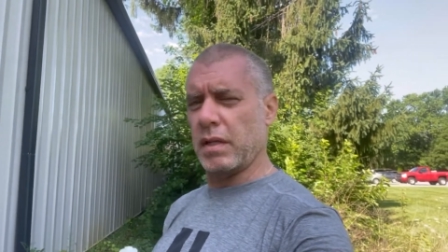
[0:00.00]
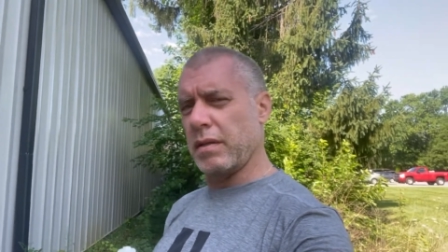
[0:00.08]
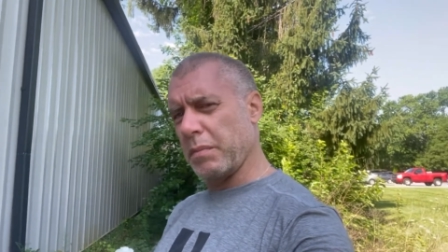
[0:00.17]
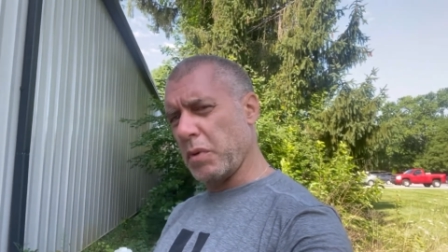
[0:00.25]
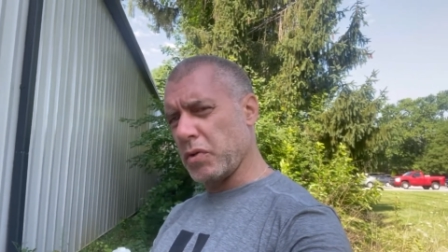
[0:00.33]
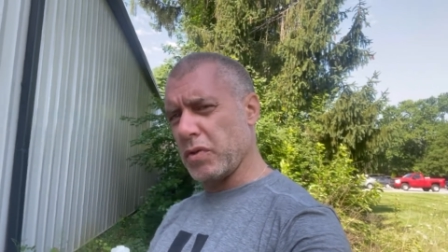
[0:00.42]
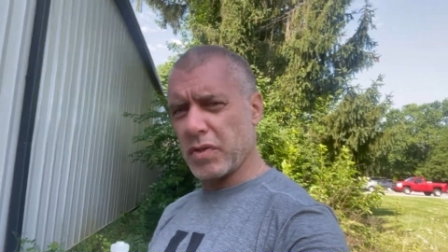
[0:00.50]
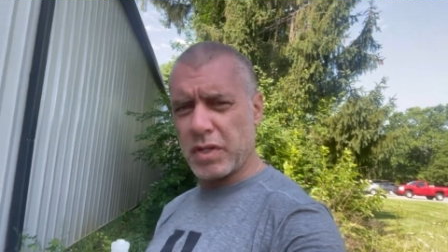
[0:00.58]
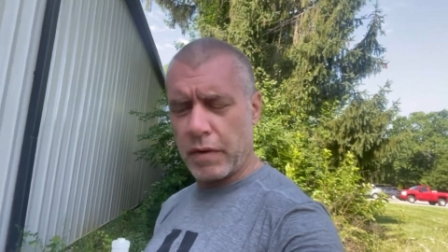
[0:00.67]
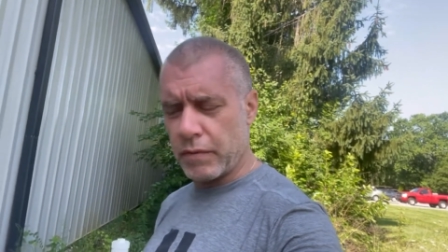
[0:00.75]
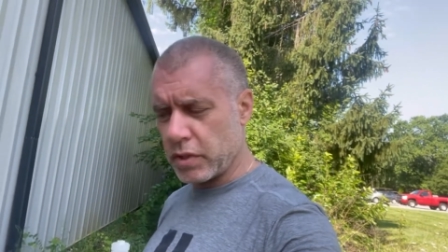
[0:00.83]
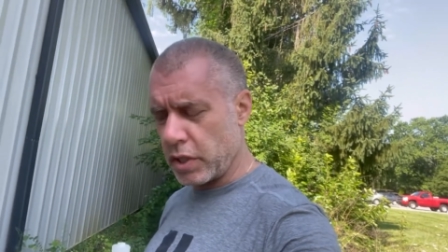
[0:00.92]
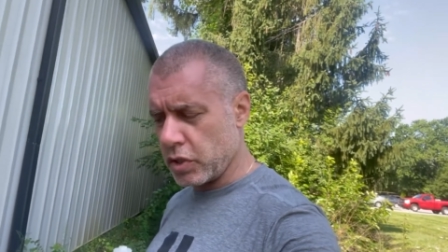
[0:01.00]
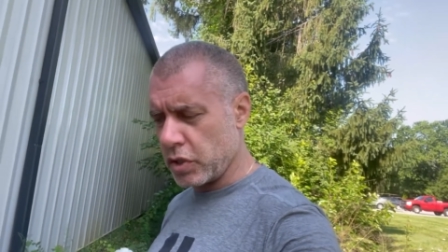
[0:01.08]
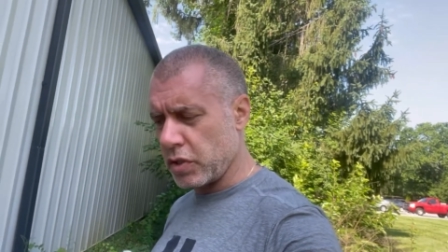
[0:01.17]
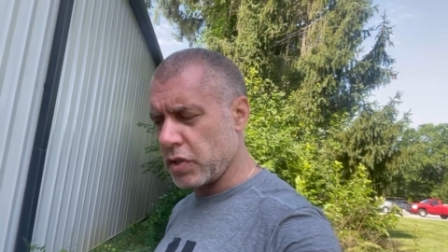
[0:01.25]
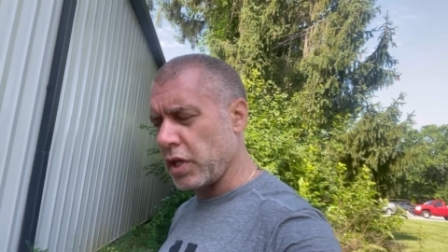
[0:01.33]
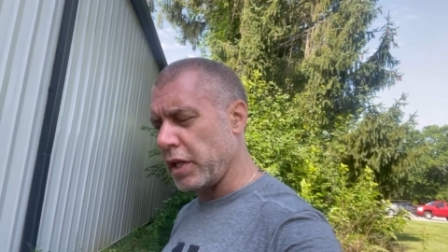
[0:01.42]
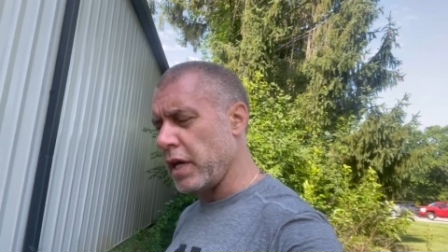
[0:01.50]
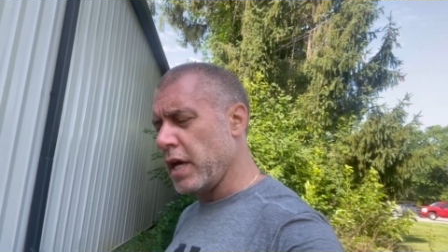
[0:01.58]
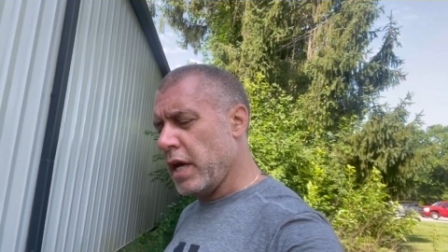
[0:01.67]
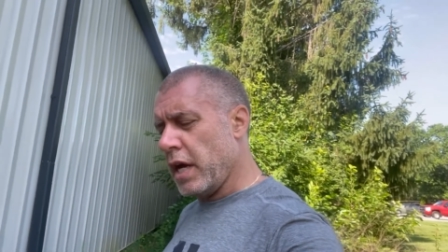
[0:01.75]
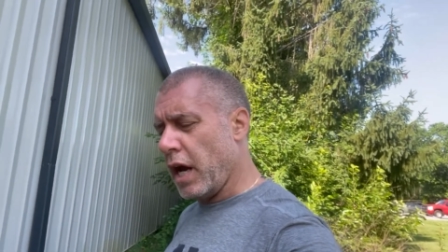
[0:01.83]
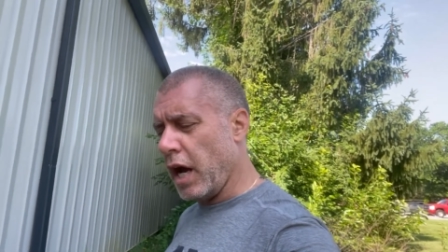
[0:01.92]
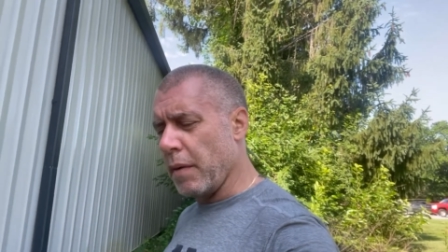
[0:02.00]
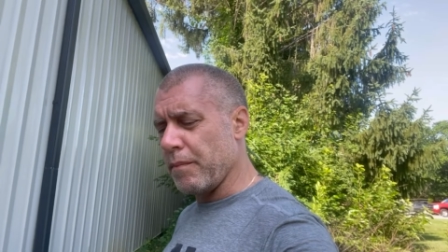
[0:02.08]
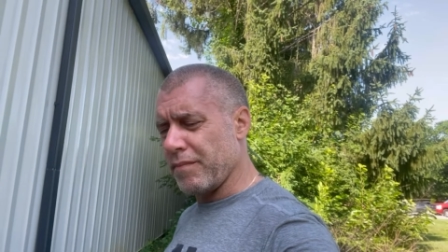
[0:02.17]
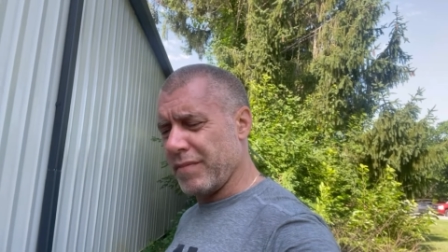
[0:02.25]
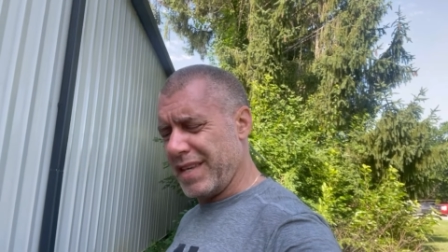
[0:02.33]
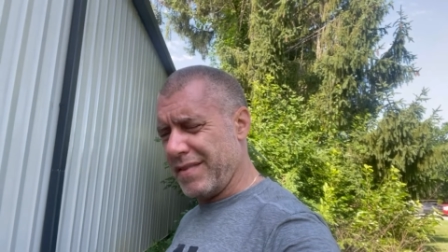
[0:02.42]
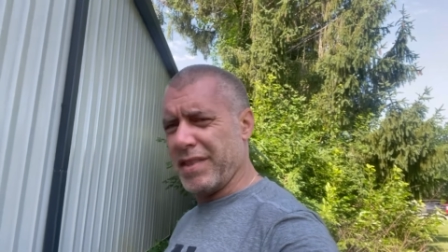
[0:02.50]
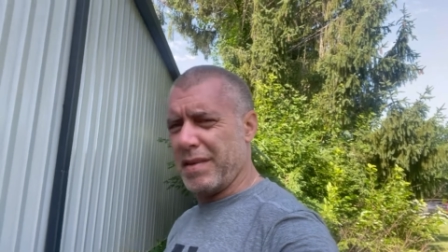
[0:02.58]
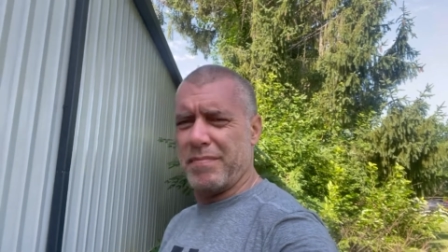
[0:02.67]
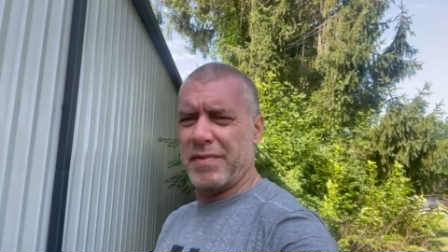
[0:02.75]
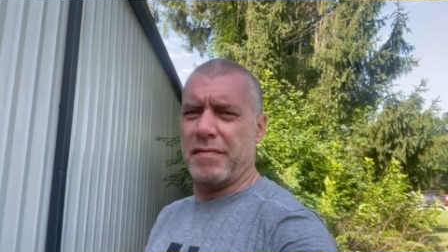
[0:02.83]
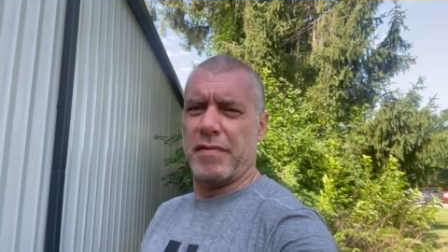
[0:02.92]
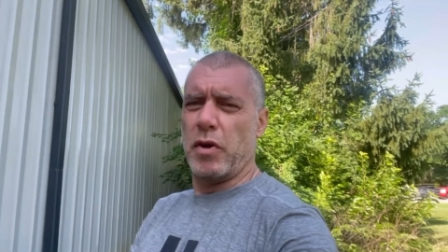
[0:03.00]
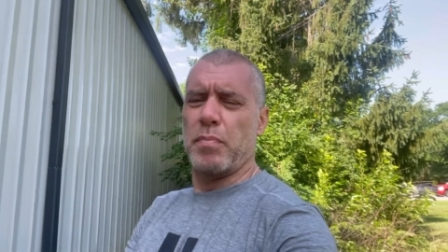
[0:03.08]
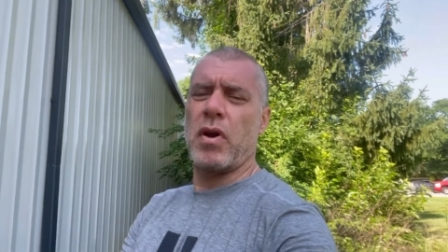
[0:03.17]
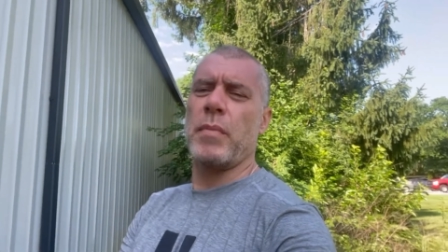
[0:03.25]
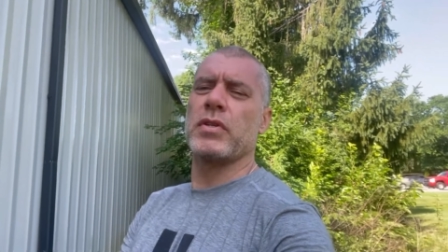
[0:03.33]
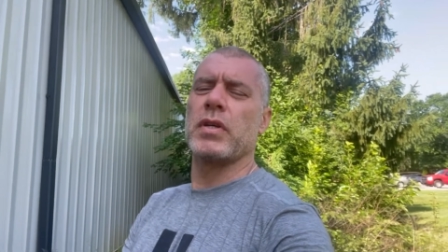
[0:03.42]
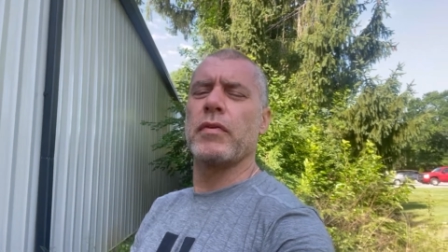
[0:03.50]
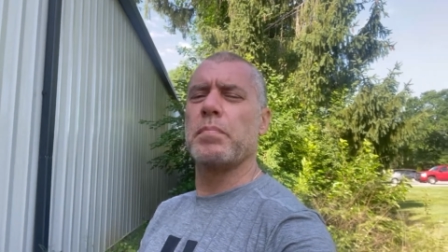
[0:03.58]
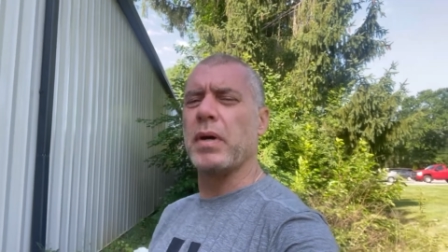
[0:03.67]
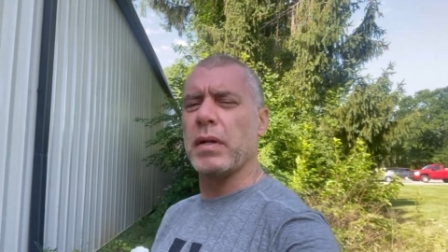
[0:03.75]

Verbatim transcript: I think most of this conversation is silly, um, even the, the, very premise of it.